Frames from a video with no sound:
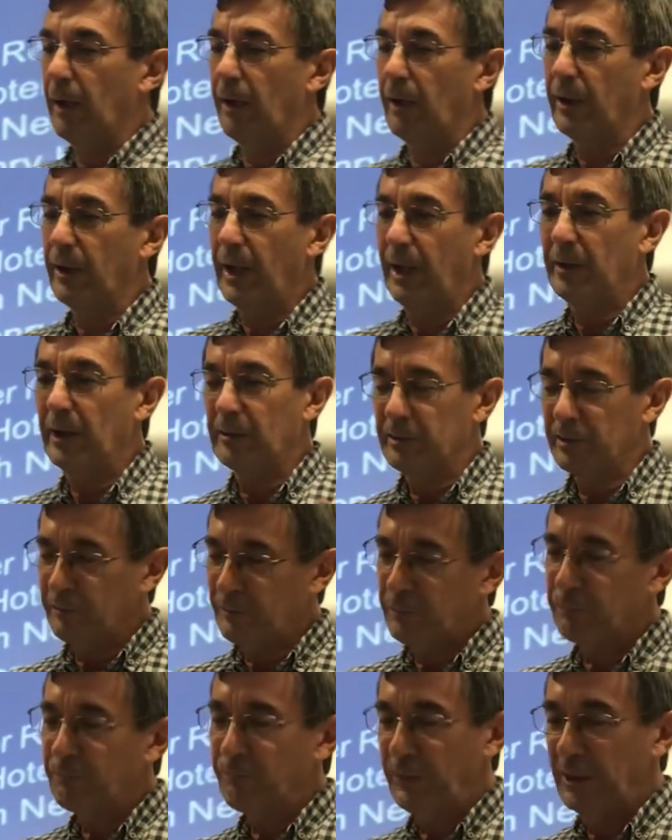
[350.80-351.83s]
Okay, I'll
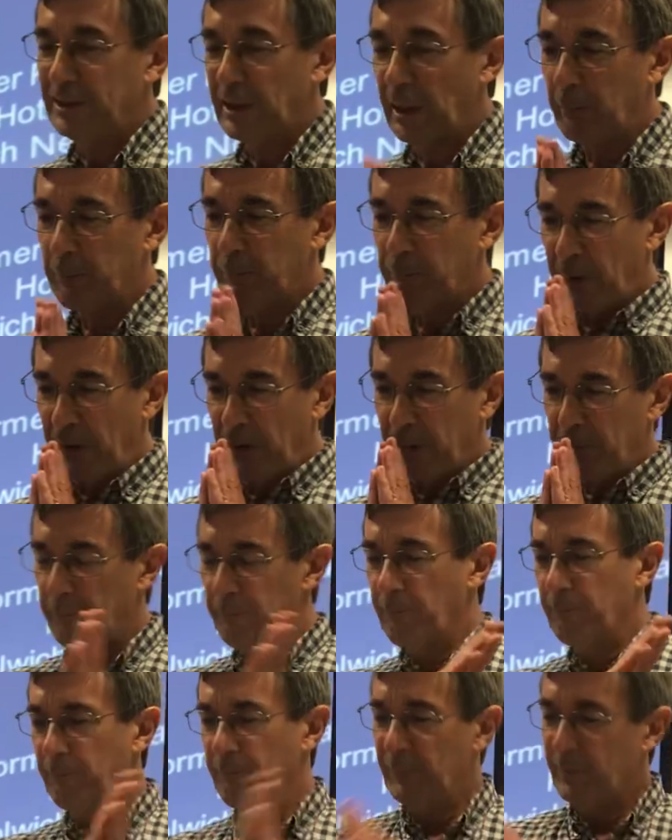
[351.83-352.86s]
just finish up by
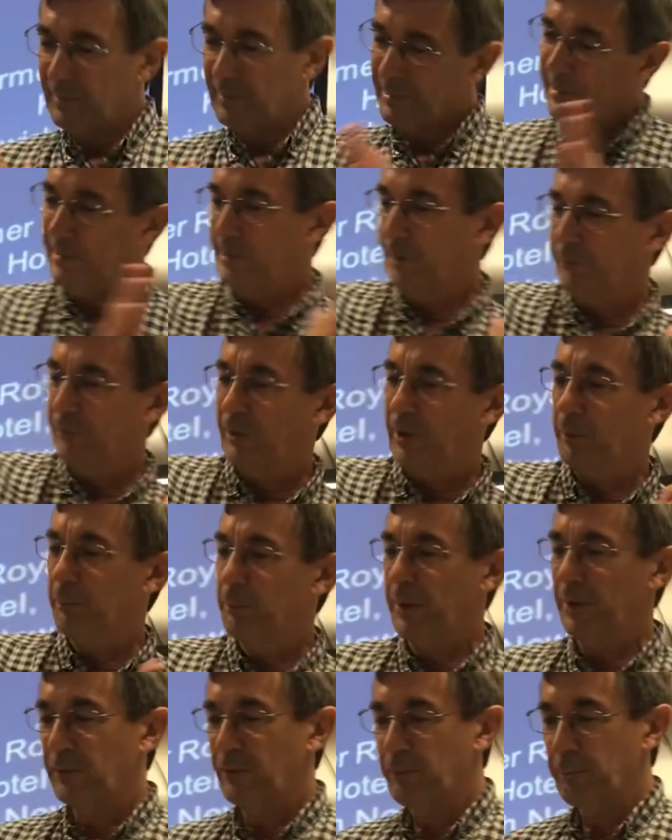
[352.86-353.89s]
shifting a
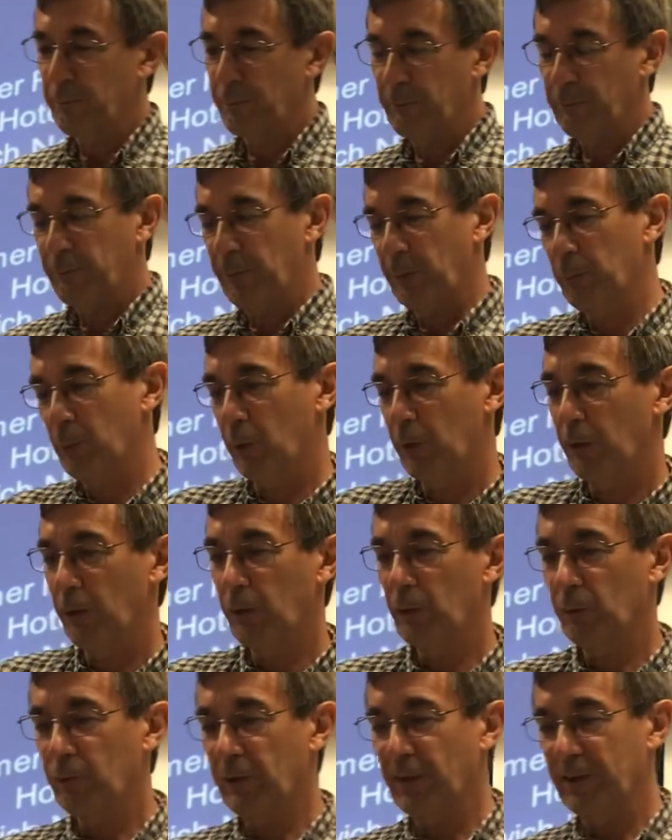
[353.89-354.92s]
bit to a bit more
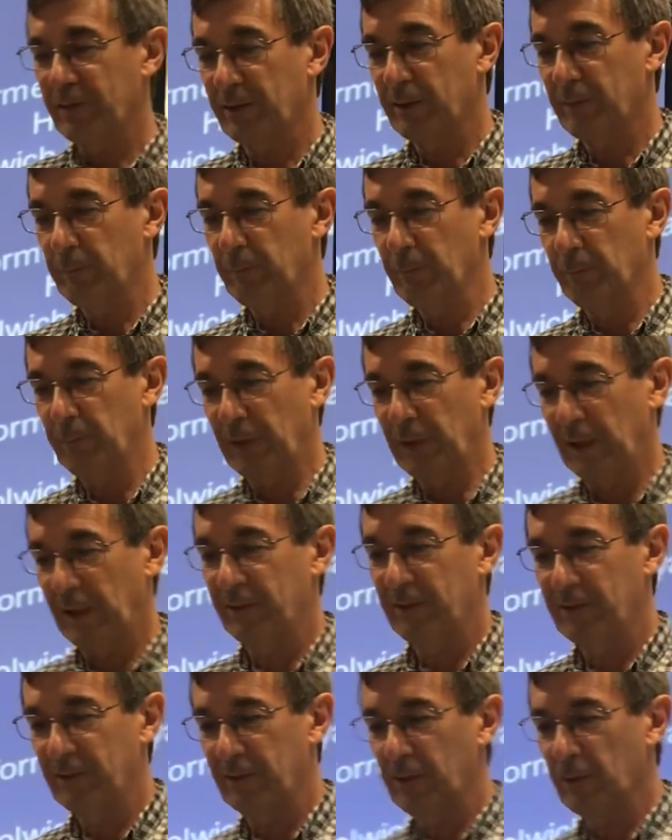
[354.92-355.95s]
local resident, a bit
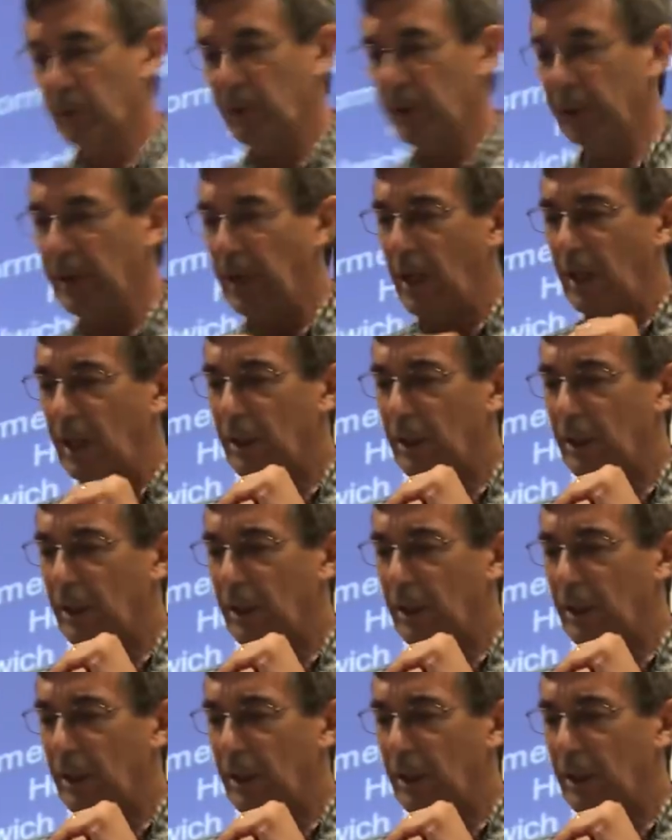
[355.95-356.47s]
less historian.